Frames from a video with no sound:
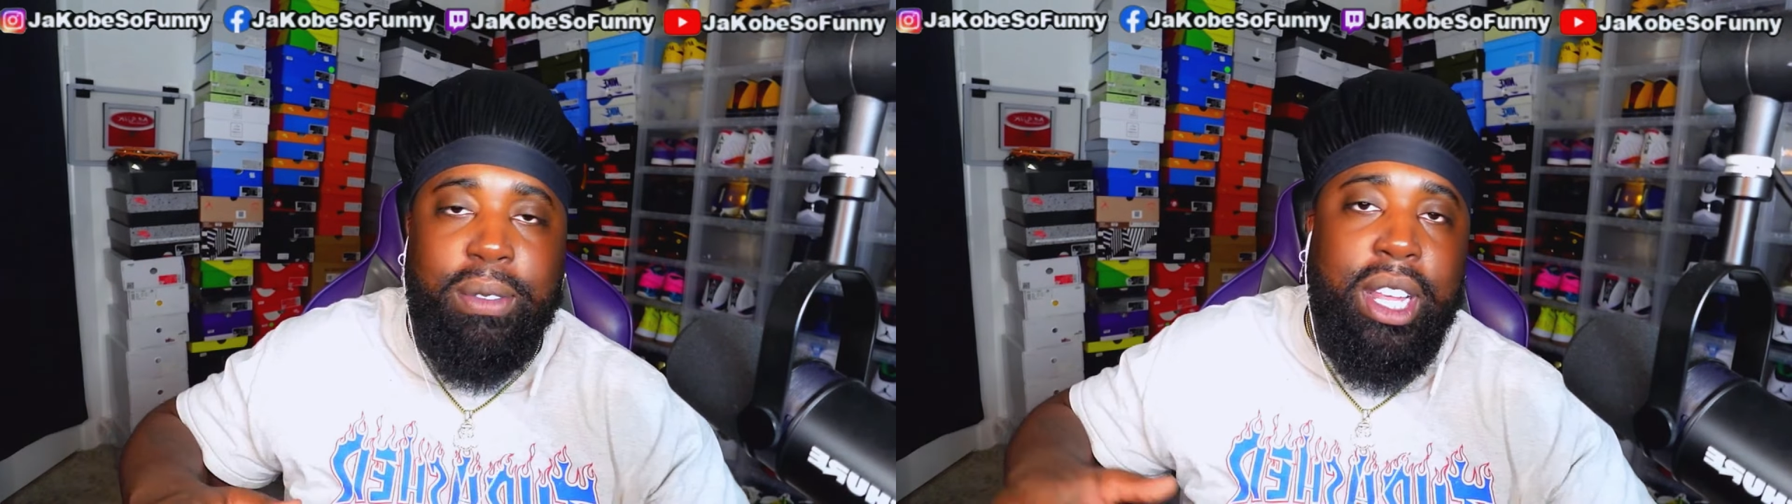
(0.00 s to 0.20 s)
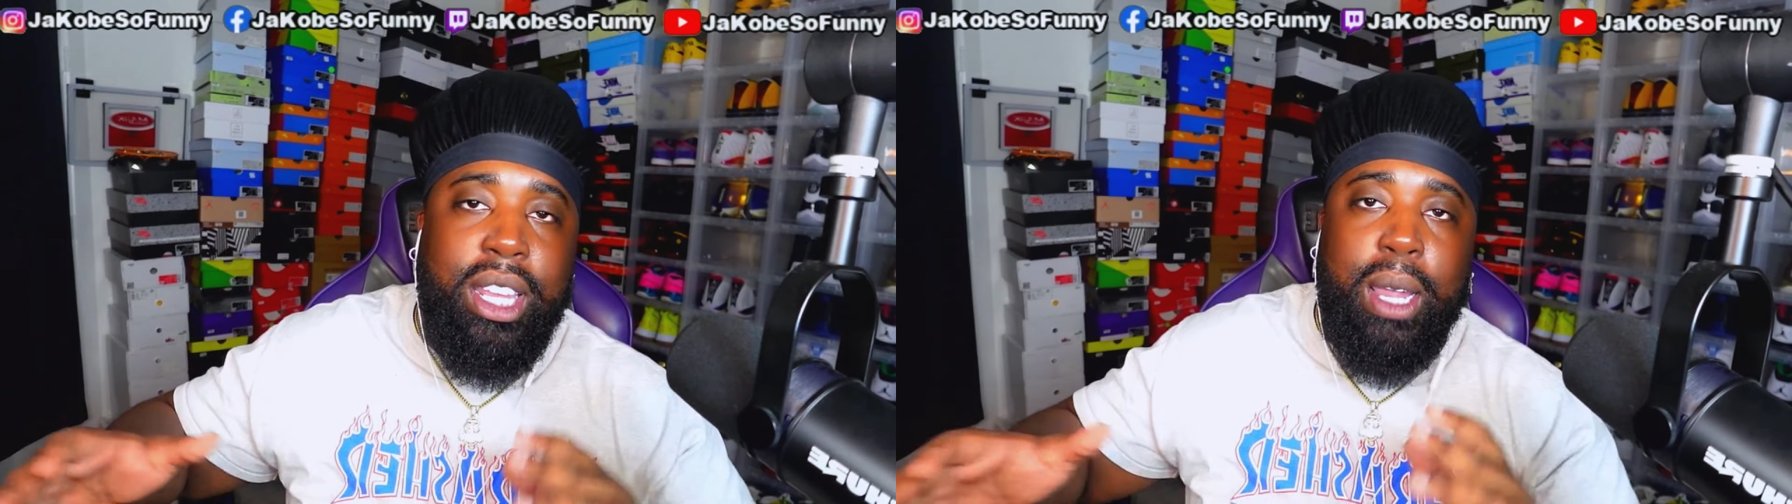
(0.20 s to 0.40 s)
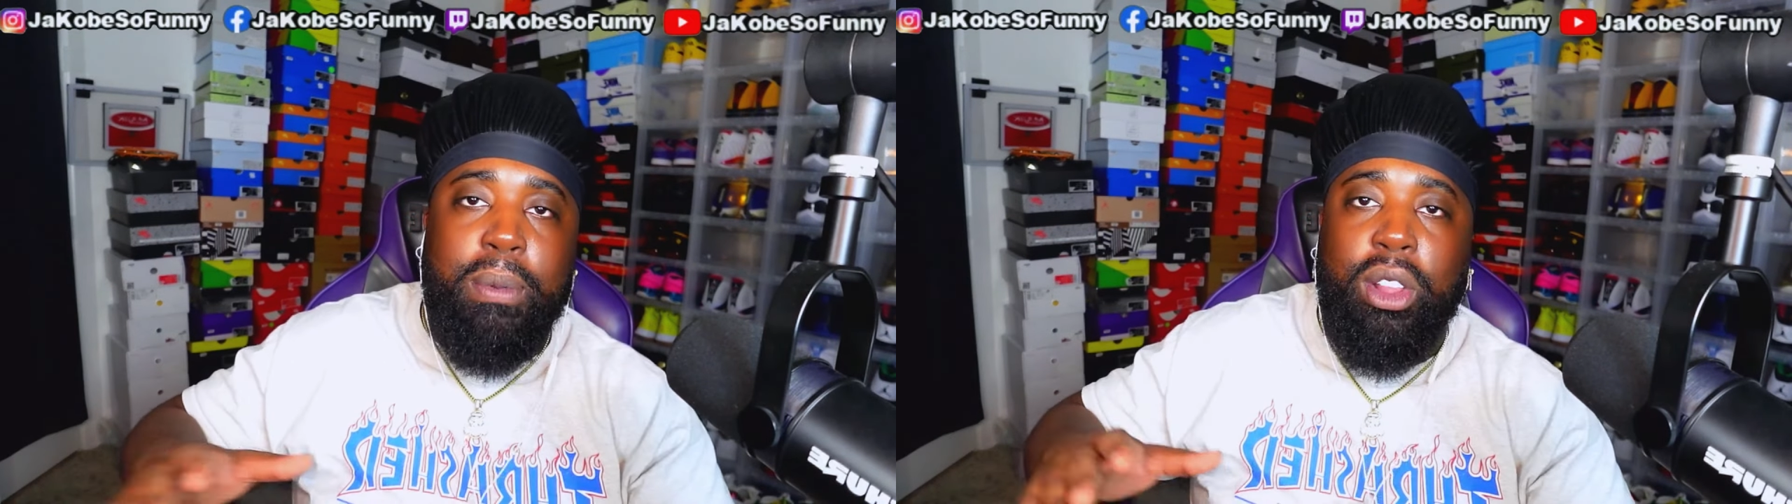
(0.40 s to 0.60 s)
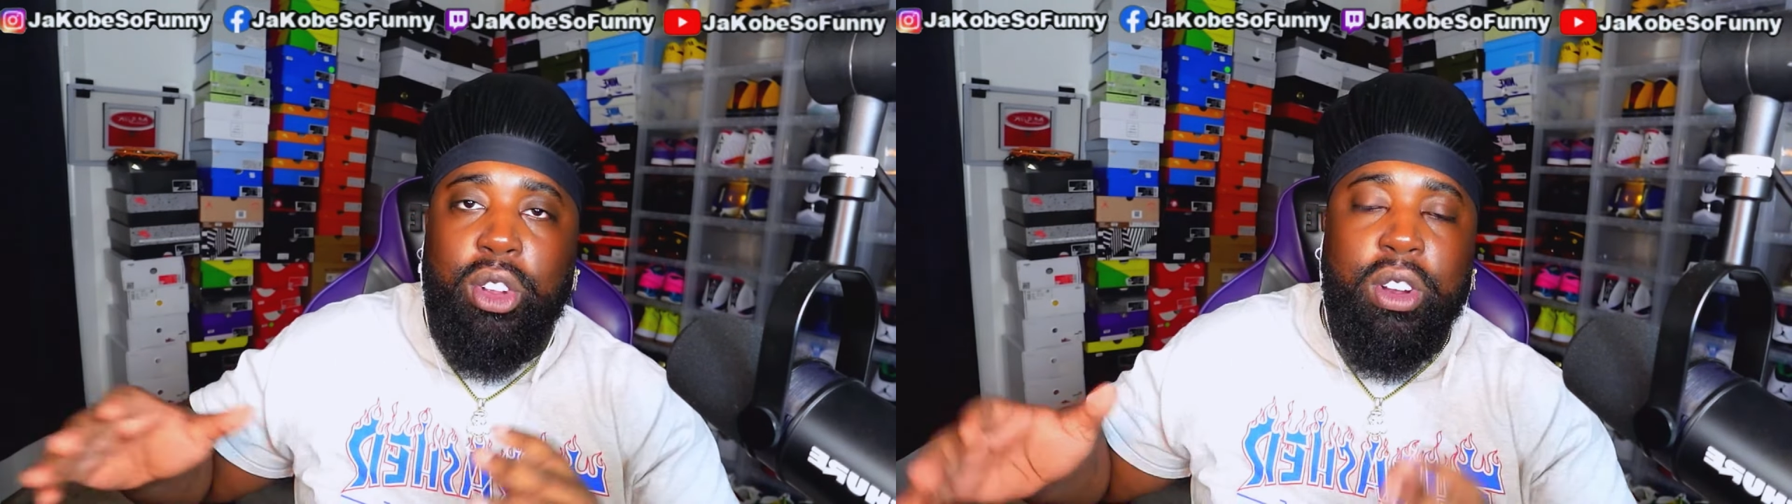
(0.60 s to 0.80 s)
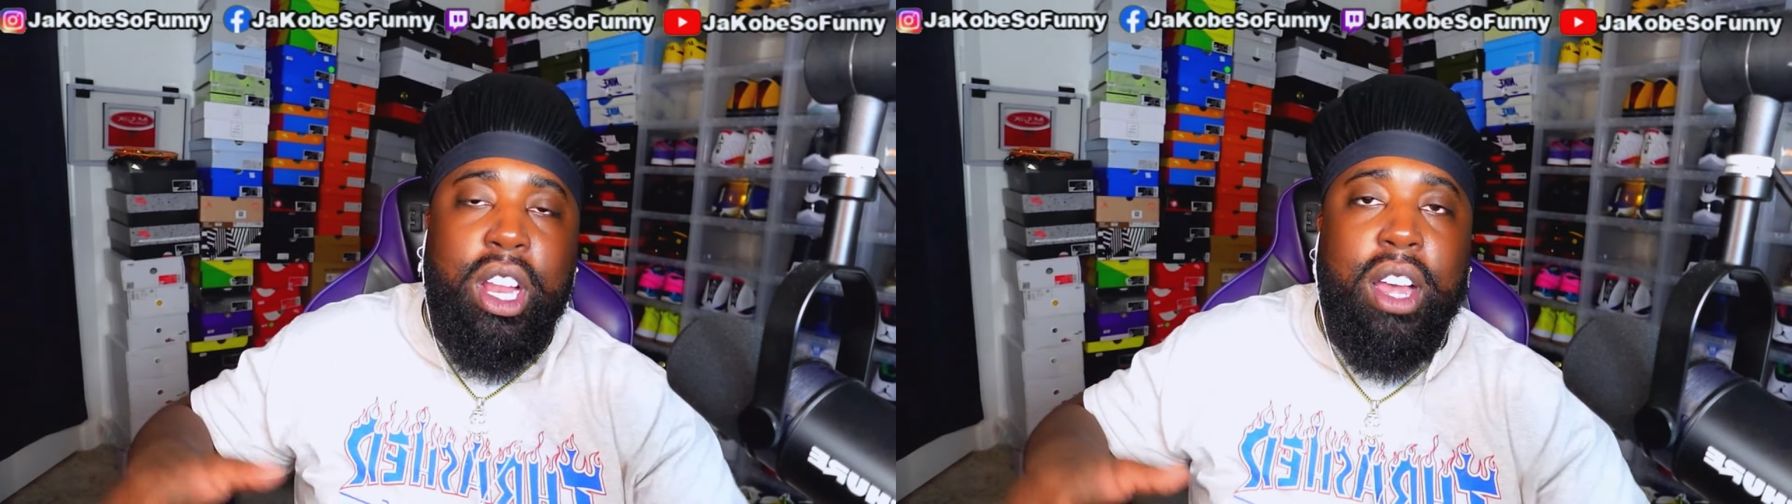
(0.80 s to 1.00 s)
that they've been
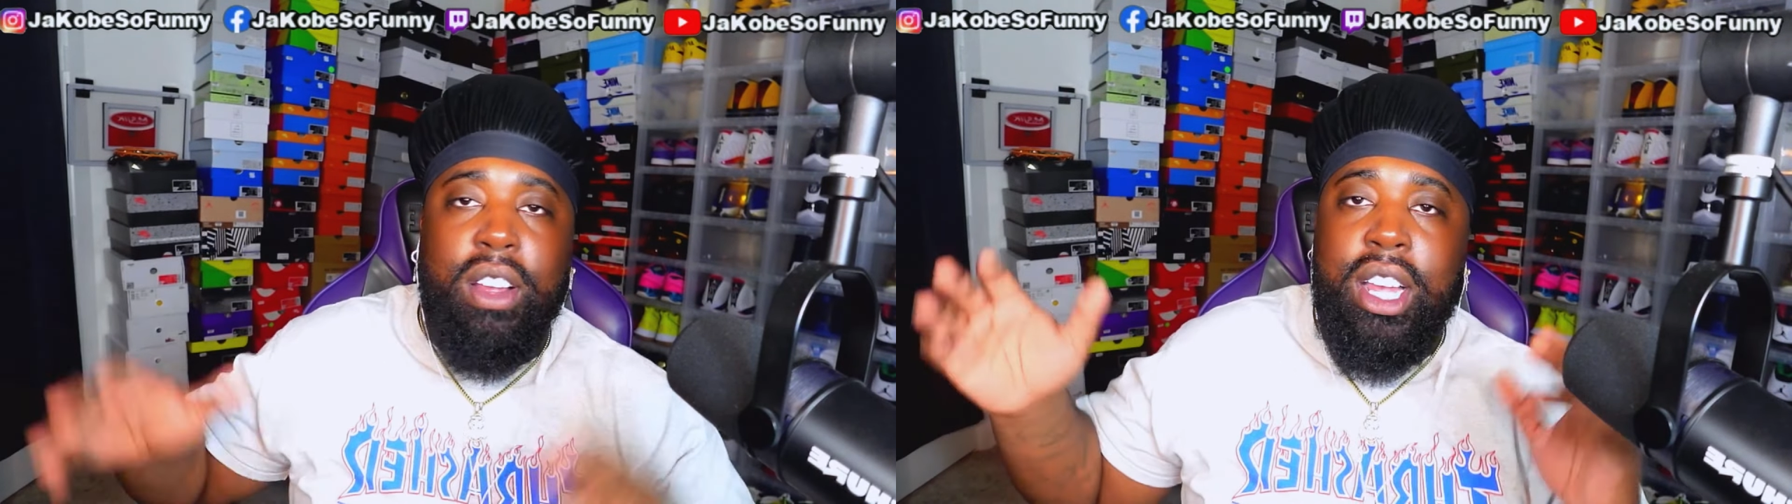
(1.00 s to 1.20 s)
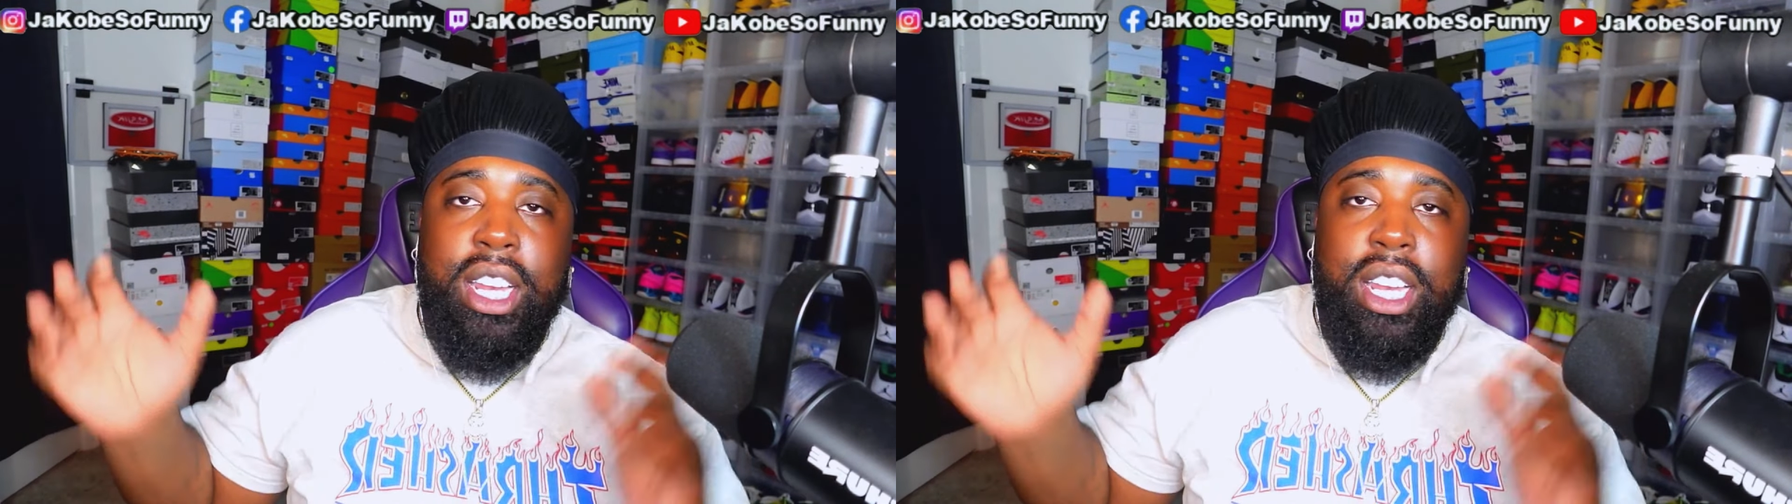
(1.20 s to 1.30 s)
throwing out,